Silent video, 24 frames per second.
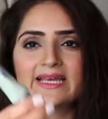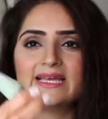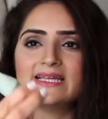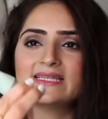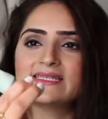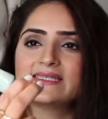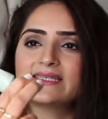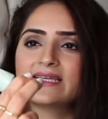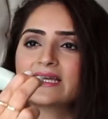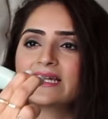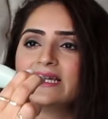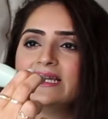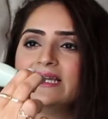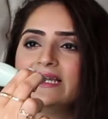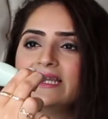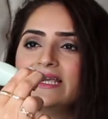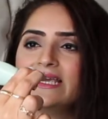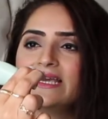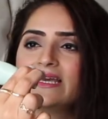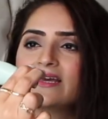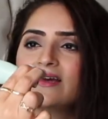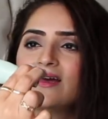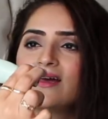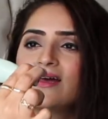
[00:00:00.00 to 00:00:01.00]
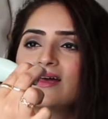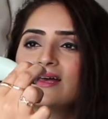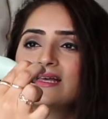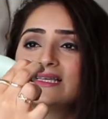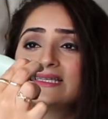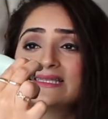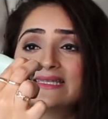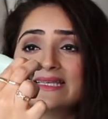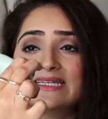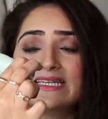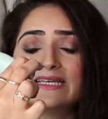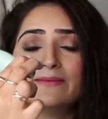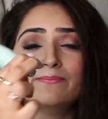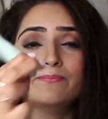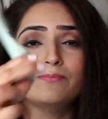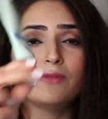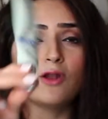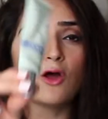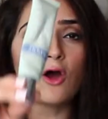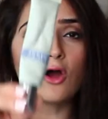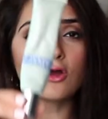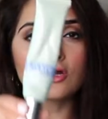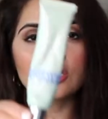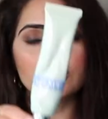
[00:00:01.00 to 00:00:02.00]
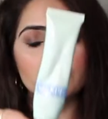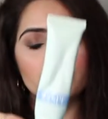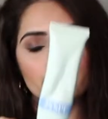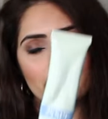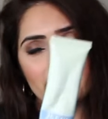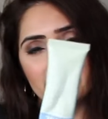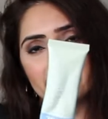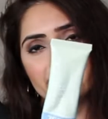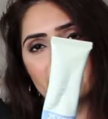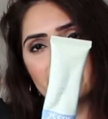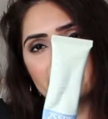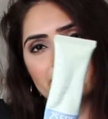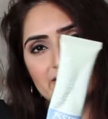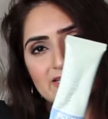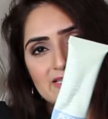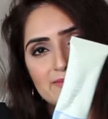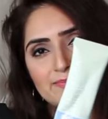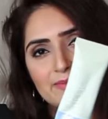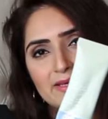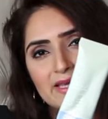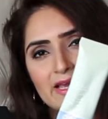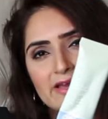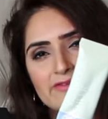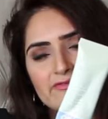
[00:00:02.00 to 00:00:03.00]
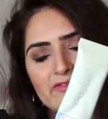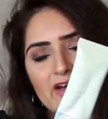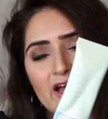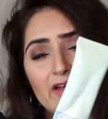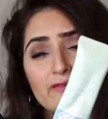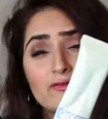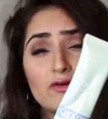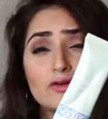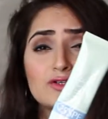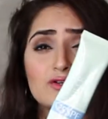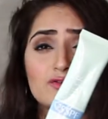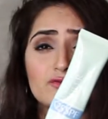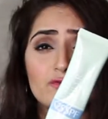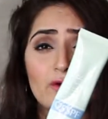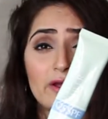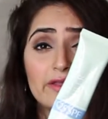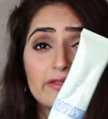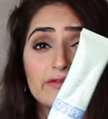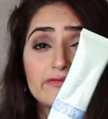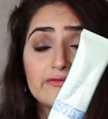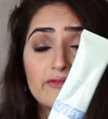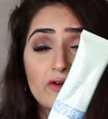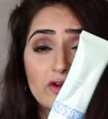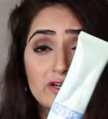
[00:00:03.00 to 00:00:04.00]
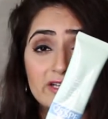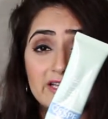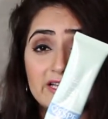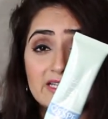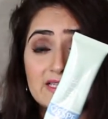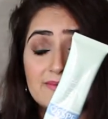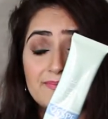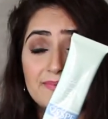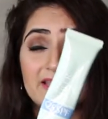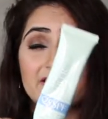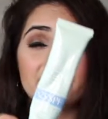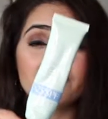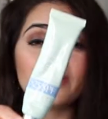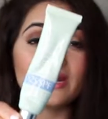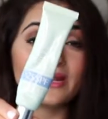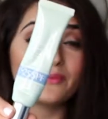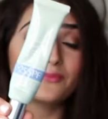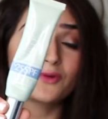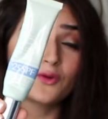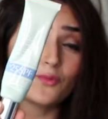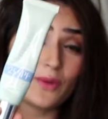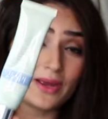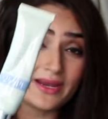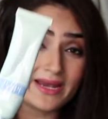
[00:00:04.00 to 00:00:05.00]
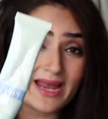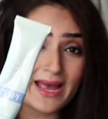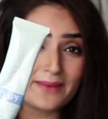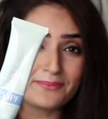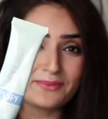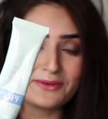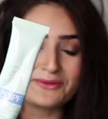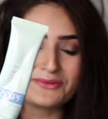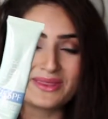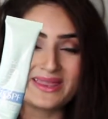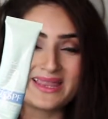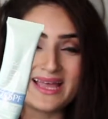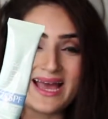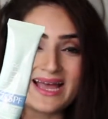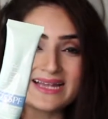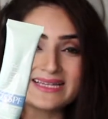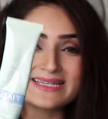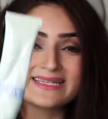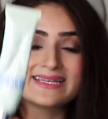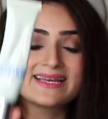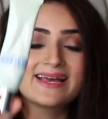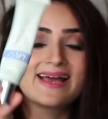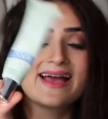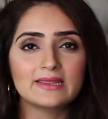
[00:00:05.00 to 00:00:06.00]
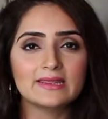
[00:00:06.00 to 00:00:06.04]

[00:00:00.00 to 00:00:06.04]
It's the Clinique City Block 25 SPF. I've also tried the 40 SPF and I'm quite happy with that.